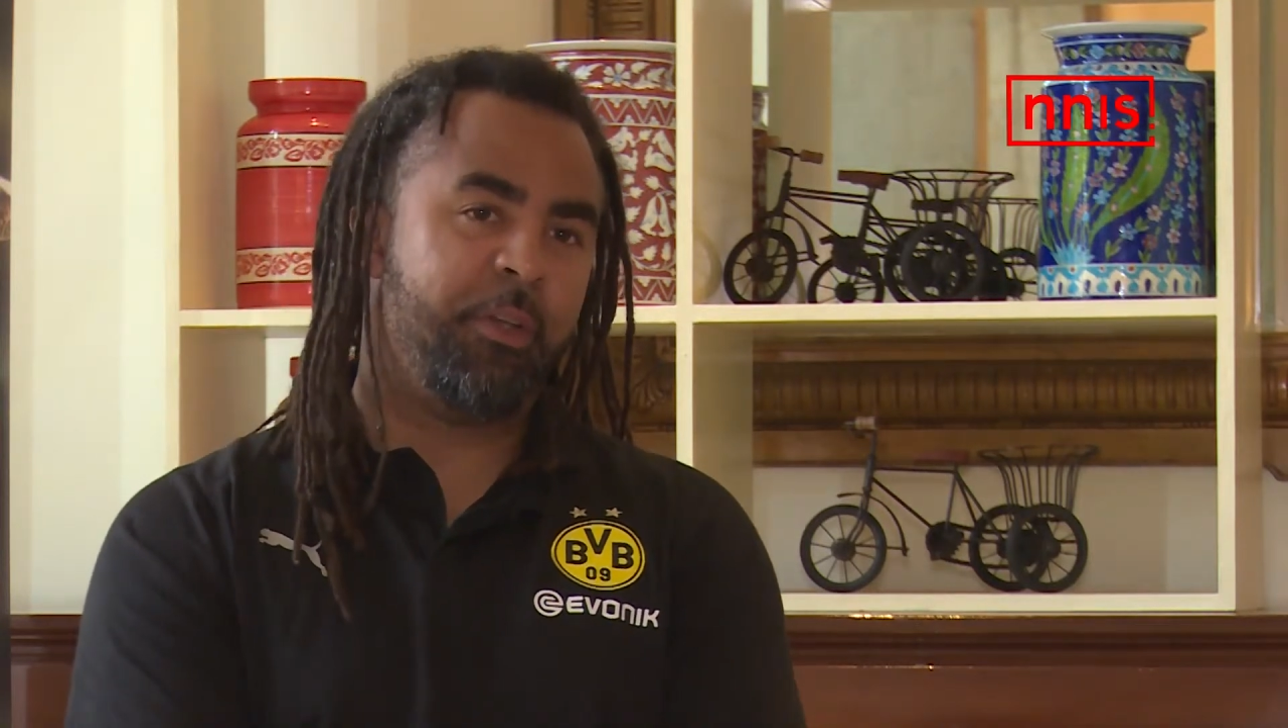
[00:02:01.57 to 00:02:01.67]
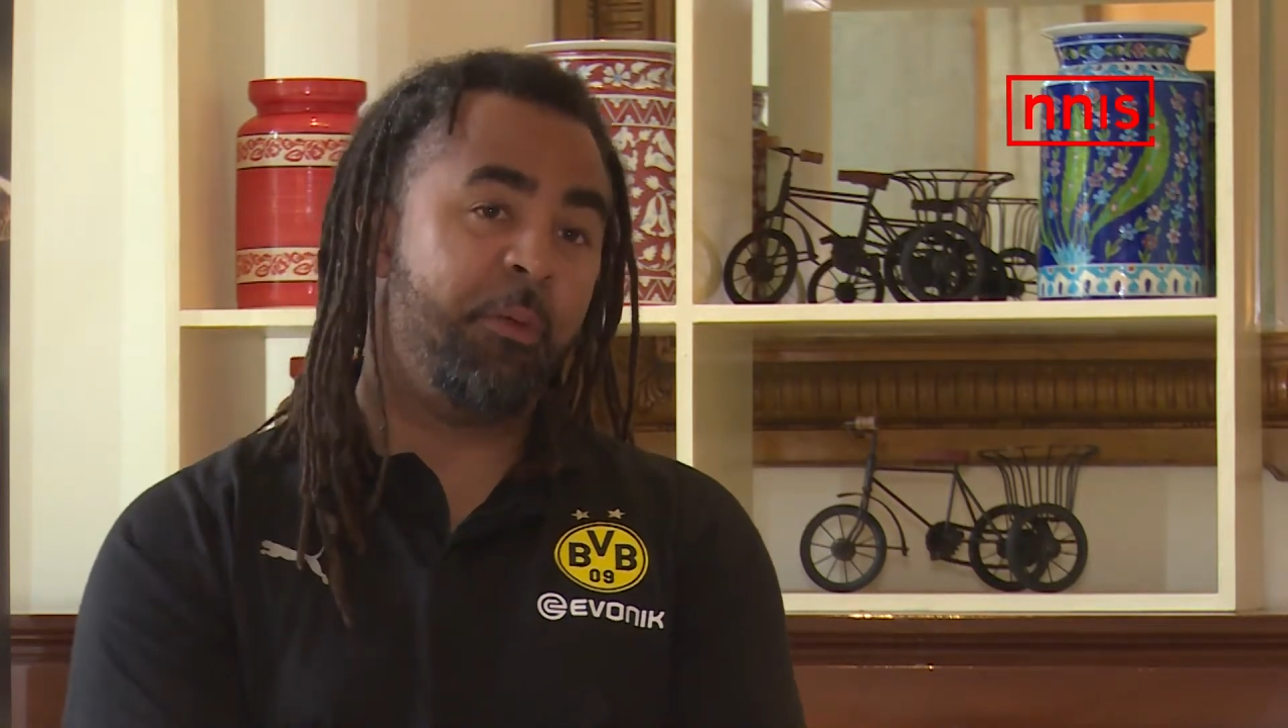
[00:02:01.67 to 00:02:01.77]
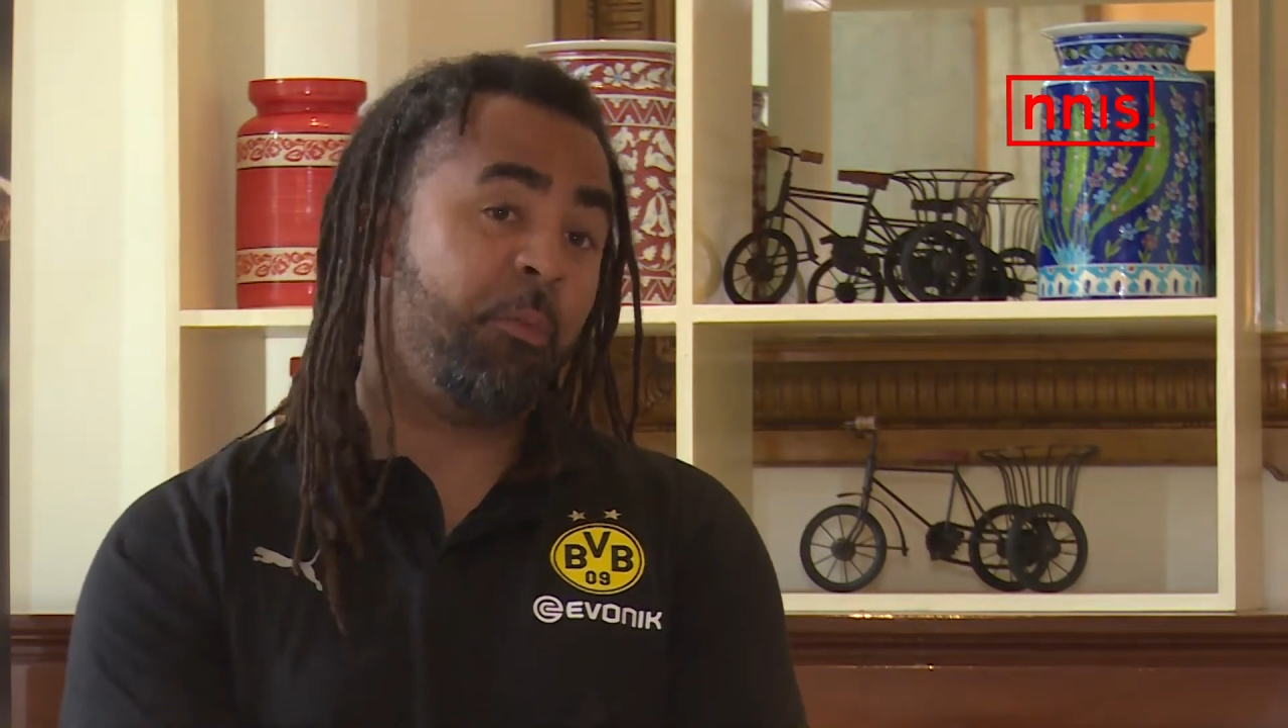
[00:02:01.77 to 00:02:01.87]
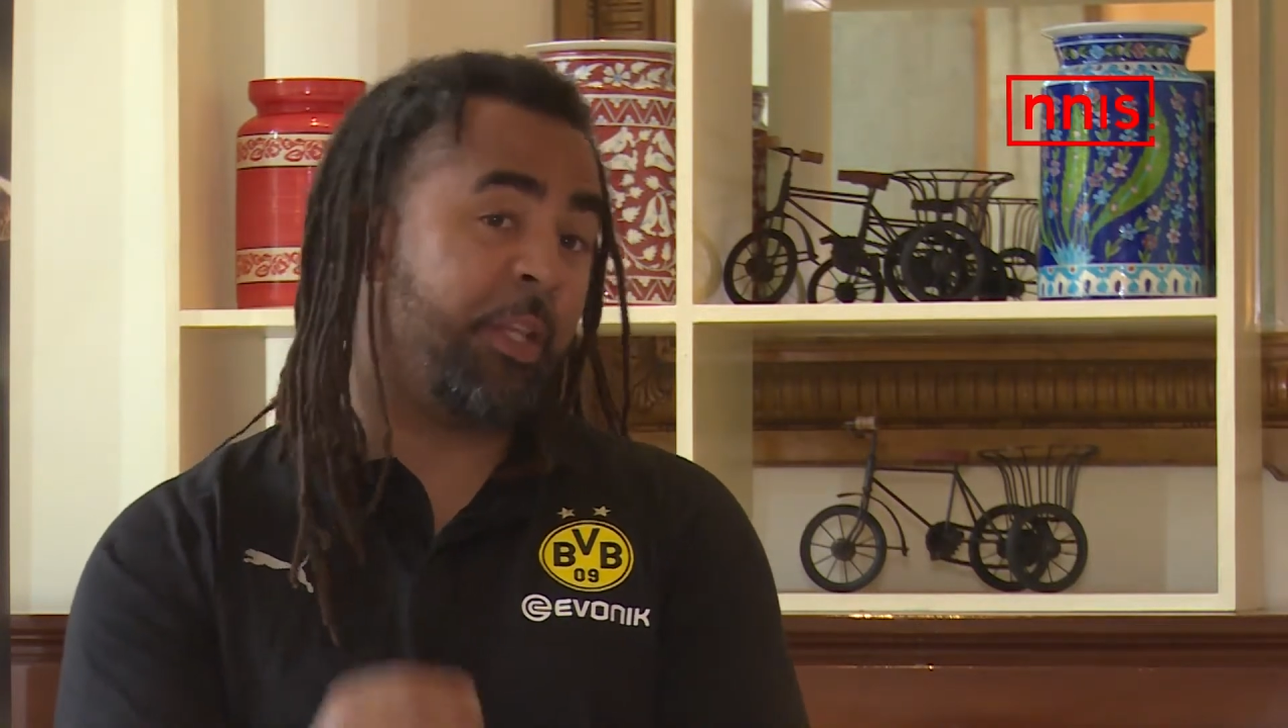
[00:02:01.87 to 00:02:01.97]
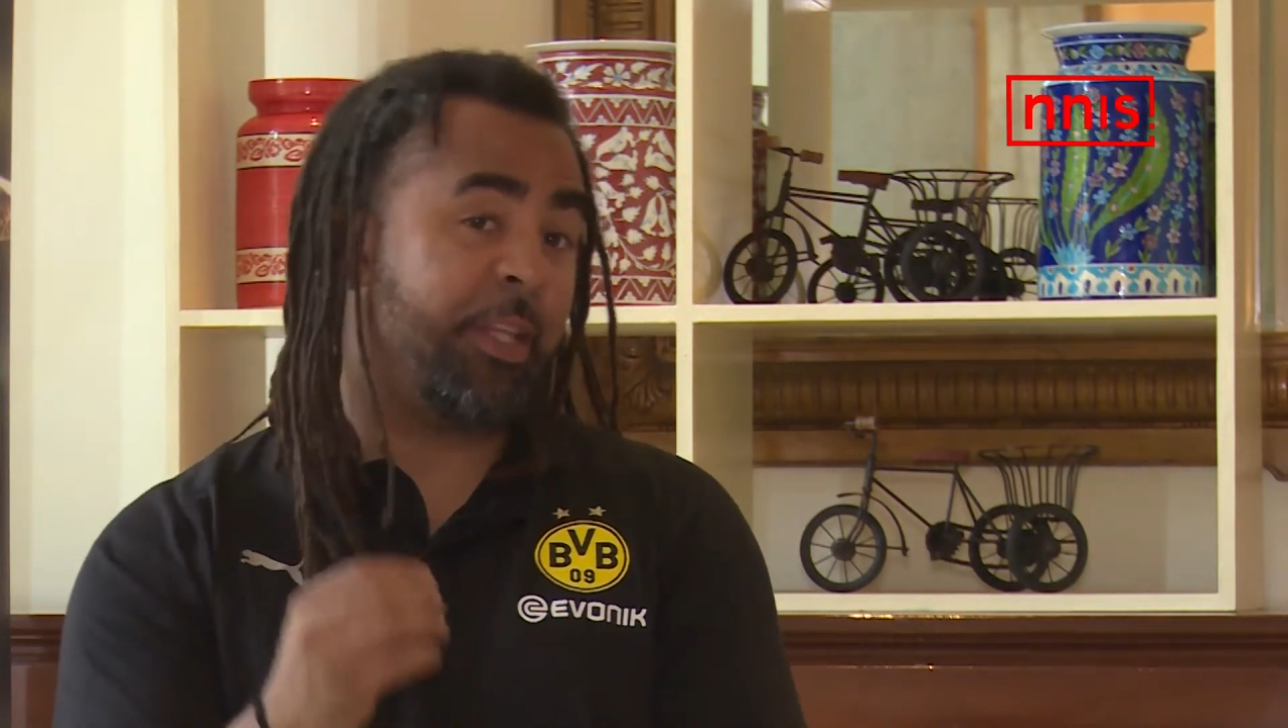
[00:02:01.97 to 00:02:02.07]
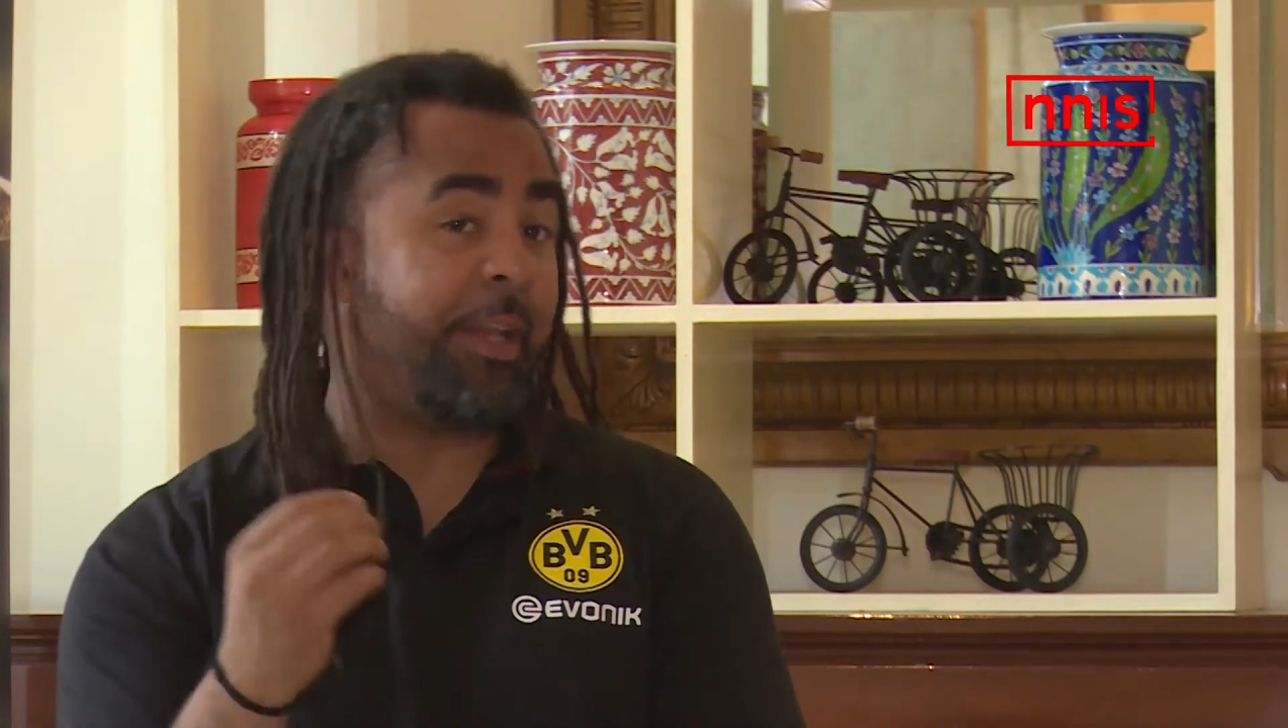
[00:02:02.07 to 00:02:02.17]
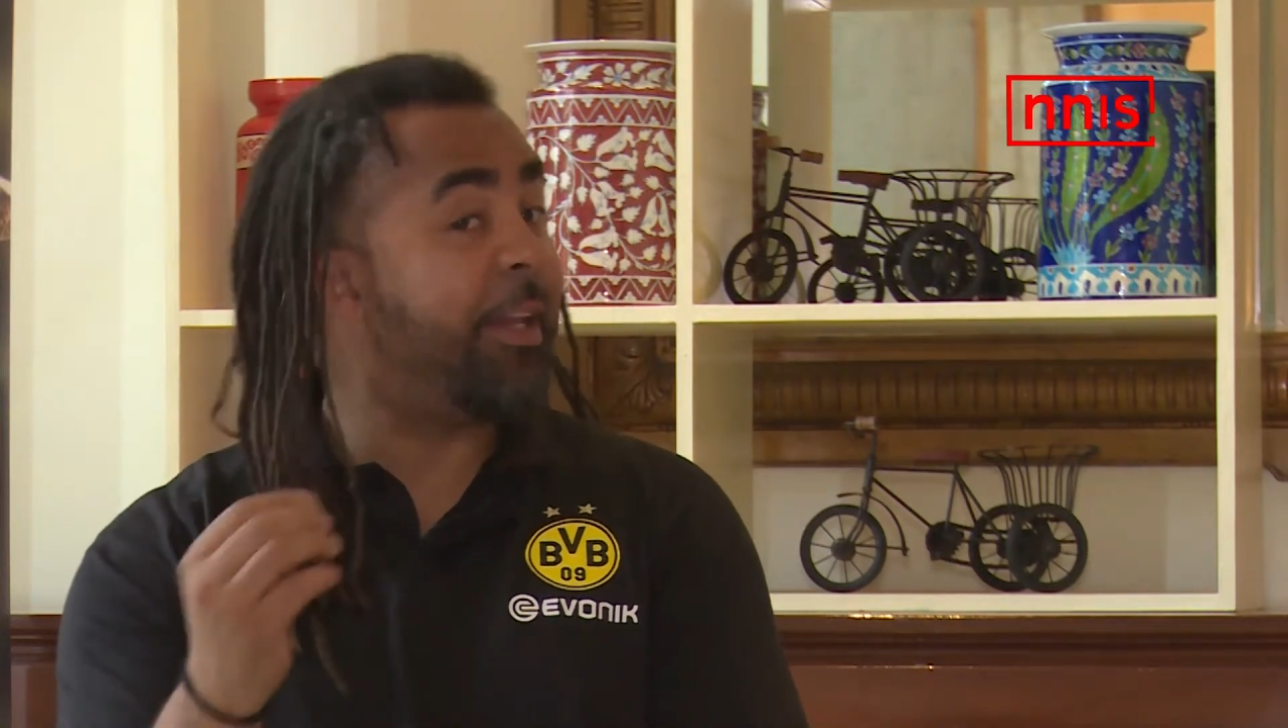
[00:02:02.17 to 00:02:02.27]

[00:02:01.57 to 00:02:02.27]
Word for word: And when that